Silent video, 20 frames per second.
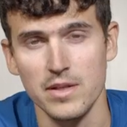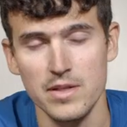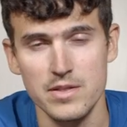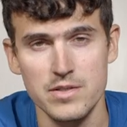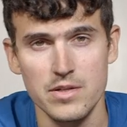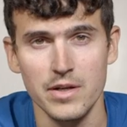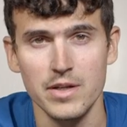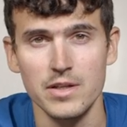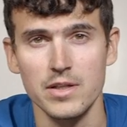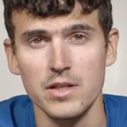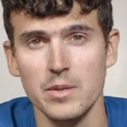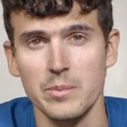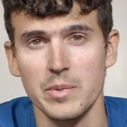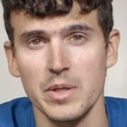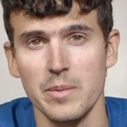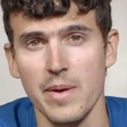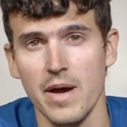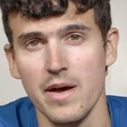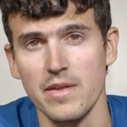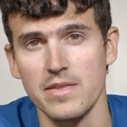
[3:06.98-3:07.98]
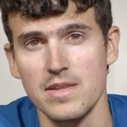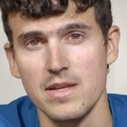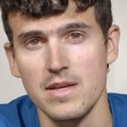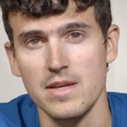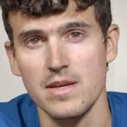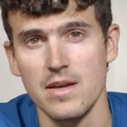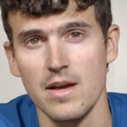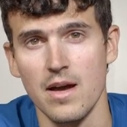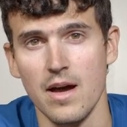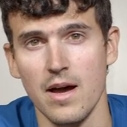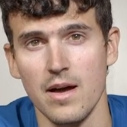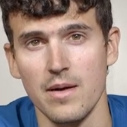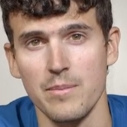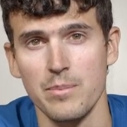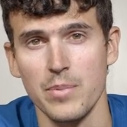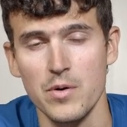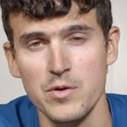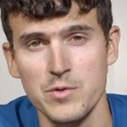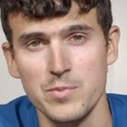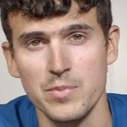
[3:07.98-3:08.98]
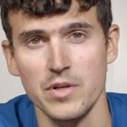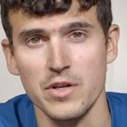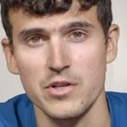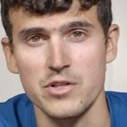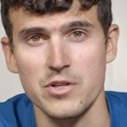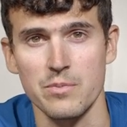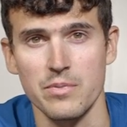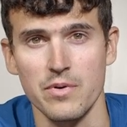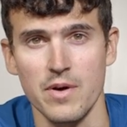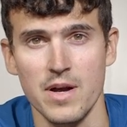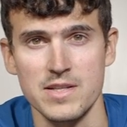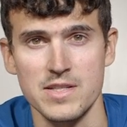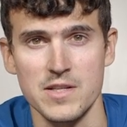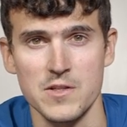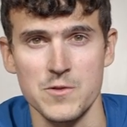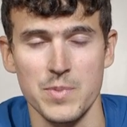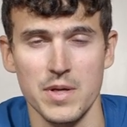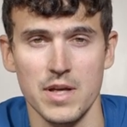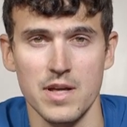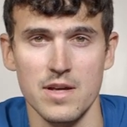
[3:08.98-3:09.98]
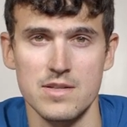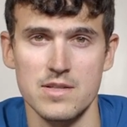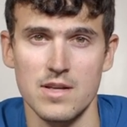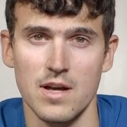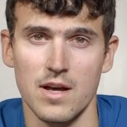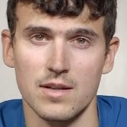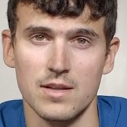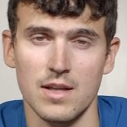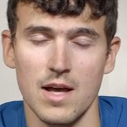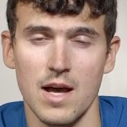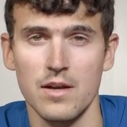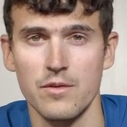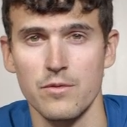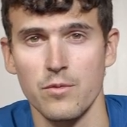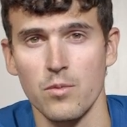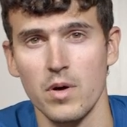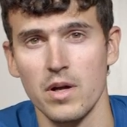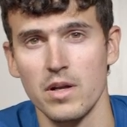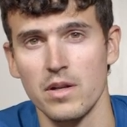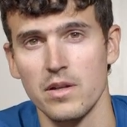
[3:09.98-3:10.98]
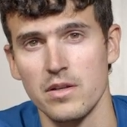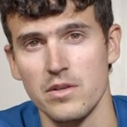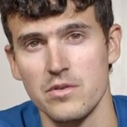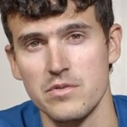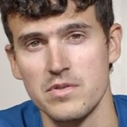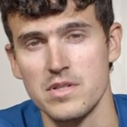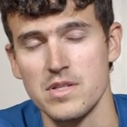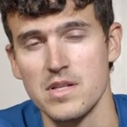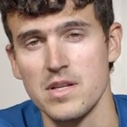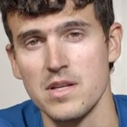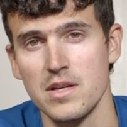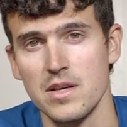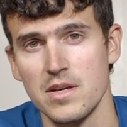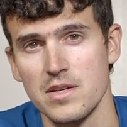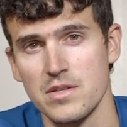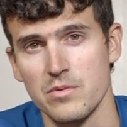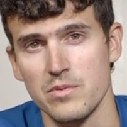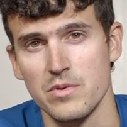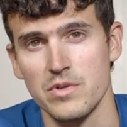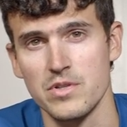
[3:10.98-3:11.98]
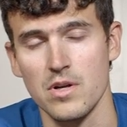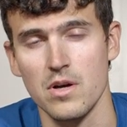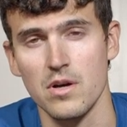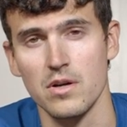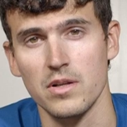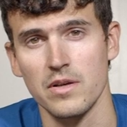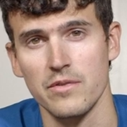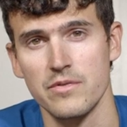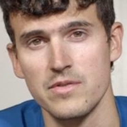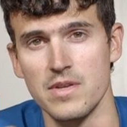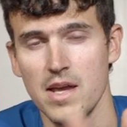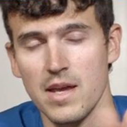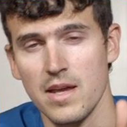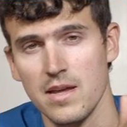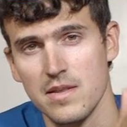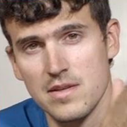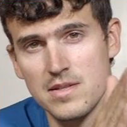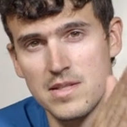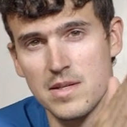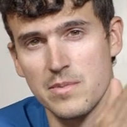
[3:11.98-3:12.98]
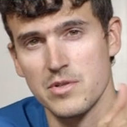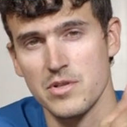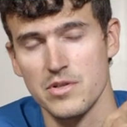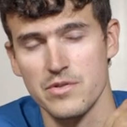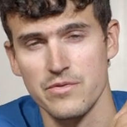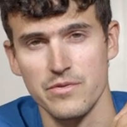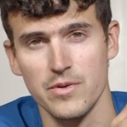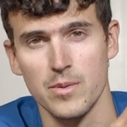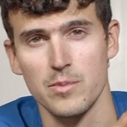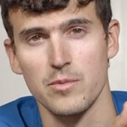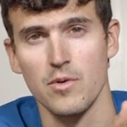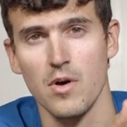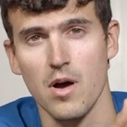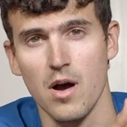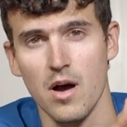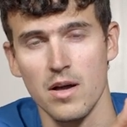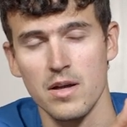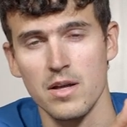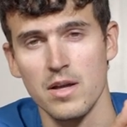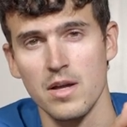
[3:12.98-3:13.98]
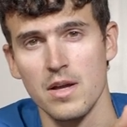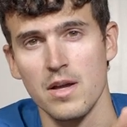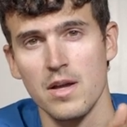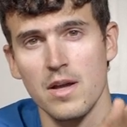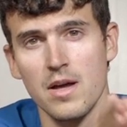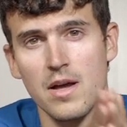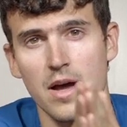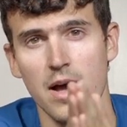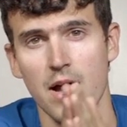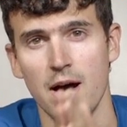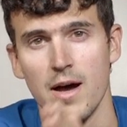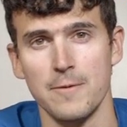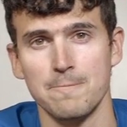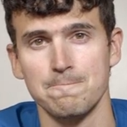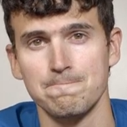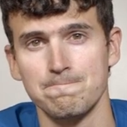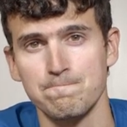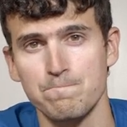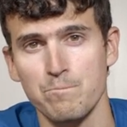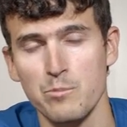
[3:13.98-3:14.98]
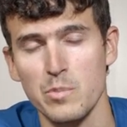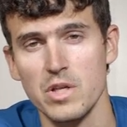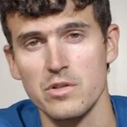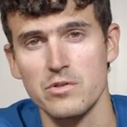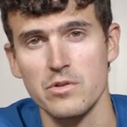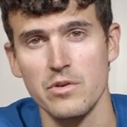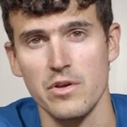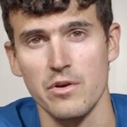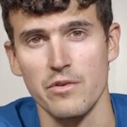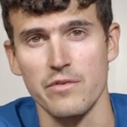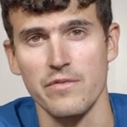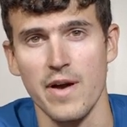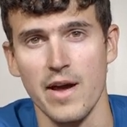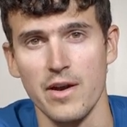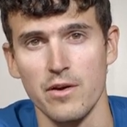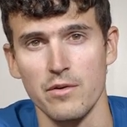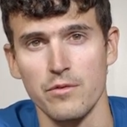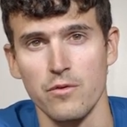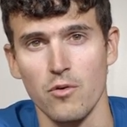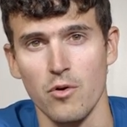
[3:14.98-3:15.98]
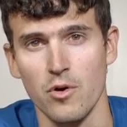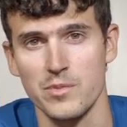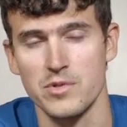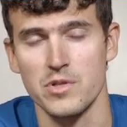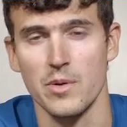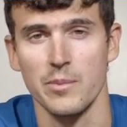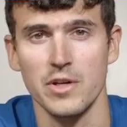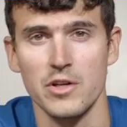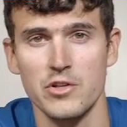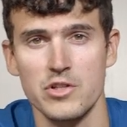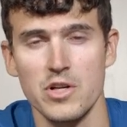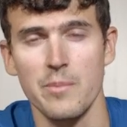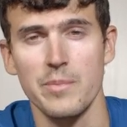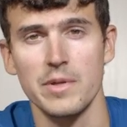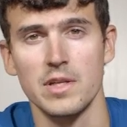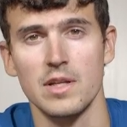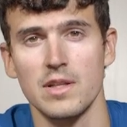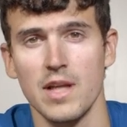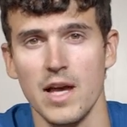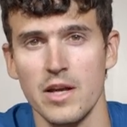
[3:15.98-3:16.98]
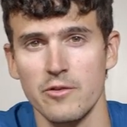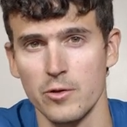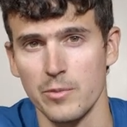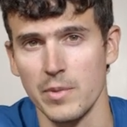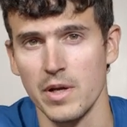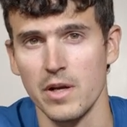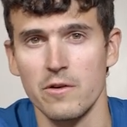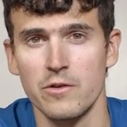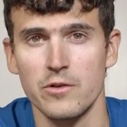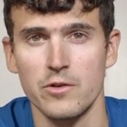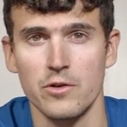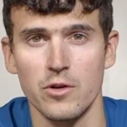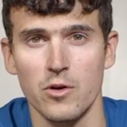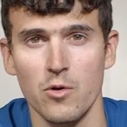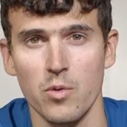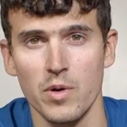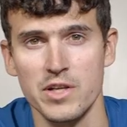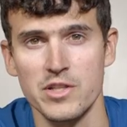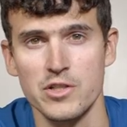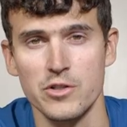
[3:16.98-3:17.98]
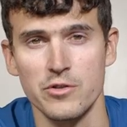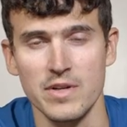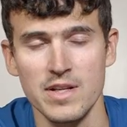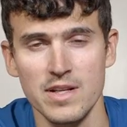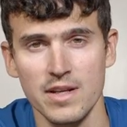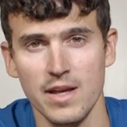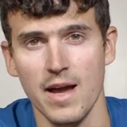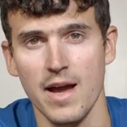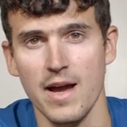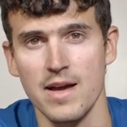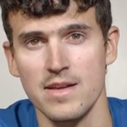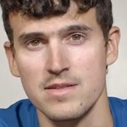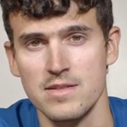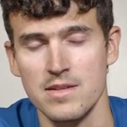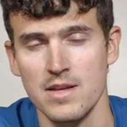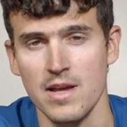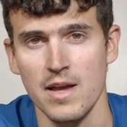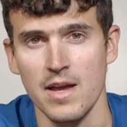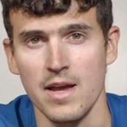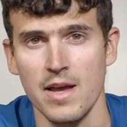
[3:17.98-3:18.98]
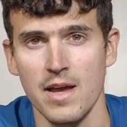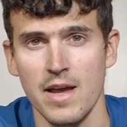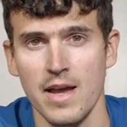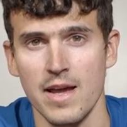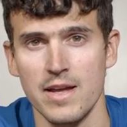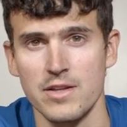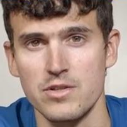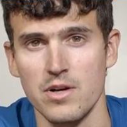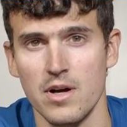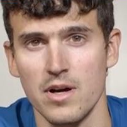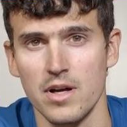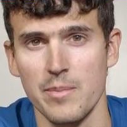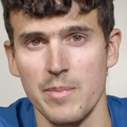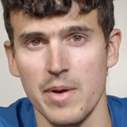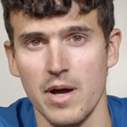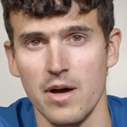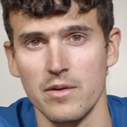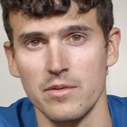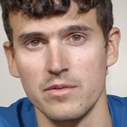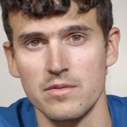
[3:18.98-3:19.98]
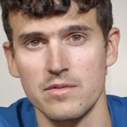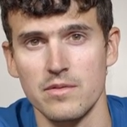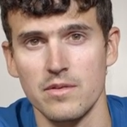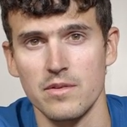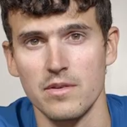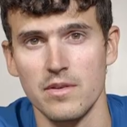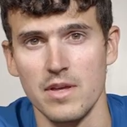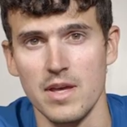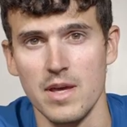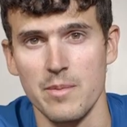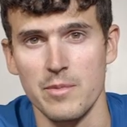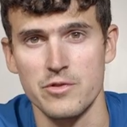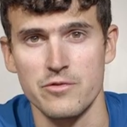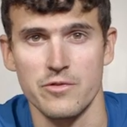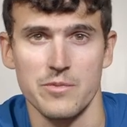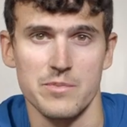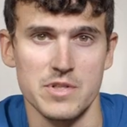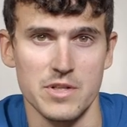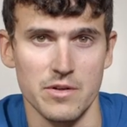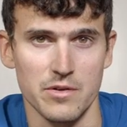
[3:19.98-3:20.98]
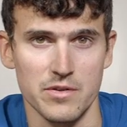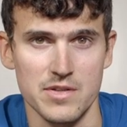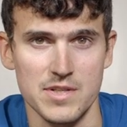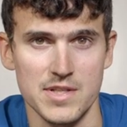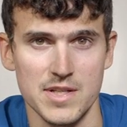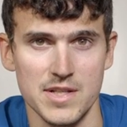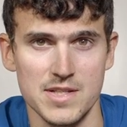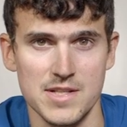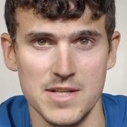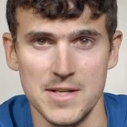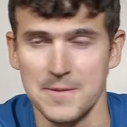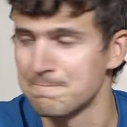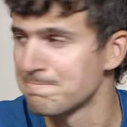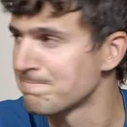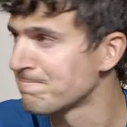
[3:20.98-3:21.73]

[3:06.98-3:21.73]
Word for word: let's talk a little bit about the uh, post-production process, because a lot of what you see is a result of taking these images from raw um, to their final form. So I'm going to jump into Lightroom here and do a quick screencast and talk about the image from zero to sixty.